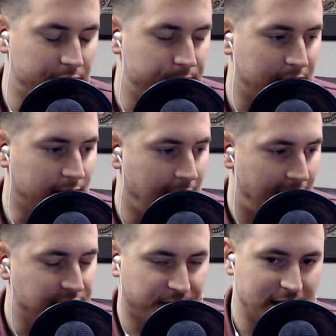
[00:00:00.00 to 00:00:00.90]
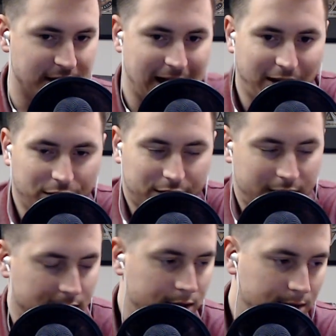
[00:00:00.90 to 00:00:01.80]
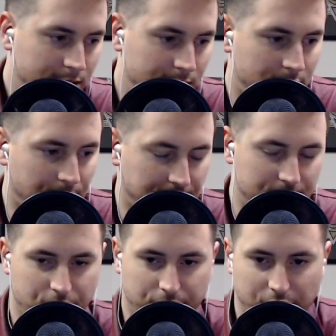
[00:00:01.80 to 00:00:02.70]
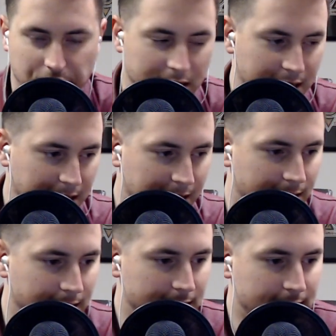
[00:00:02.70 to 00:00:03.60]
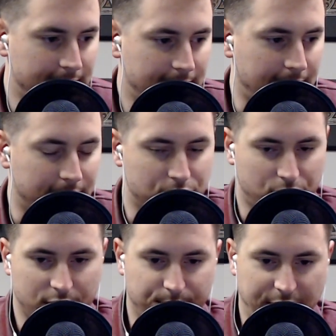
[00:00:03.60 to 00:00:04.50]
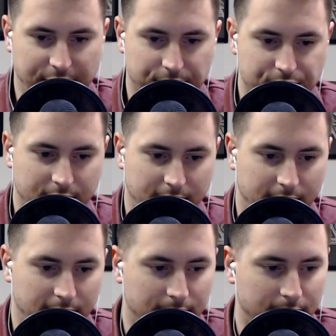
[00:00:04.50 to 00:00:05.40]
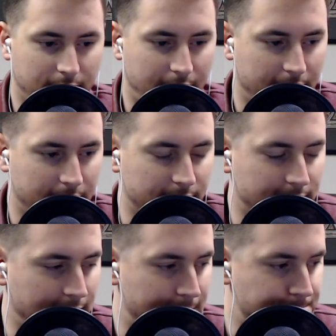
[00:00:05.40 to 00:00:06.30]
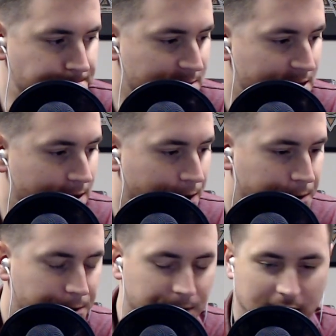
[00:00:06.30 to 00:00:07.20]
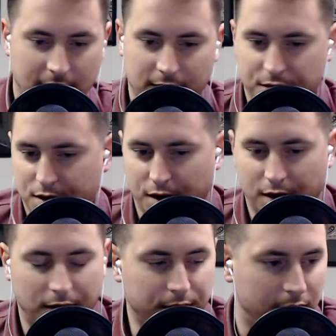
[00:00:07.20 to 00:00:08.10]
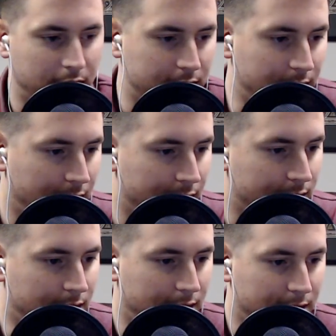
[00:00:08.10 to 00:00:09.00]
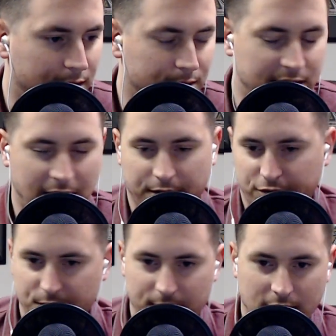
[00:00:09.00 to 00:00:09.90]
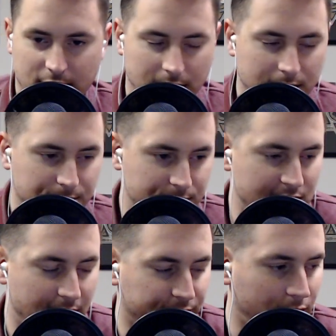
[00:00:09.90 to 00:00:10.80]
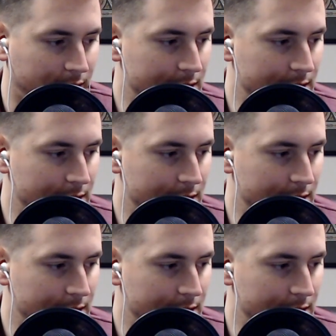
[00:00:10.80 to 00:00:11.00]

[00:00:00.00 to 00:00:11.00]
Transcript: but guys of his ilk, Joe Rogan and and Jordan Peterson and and um, oh, uh, there there there are, are, are Dave Rubin, uh, several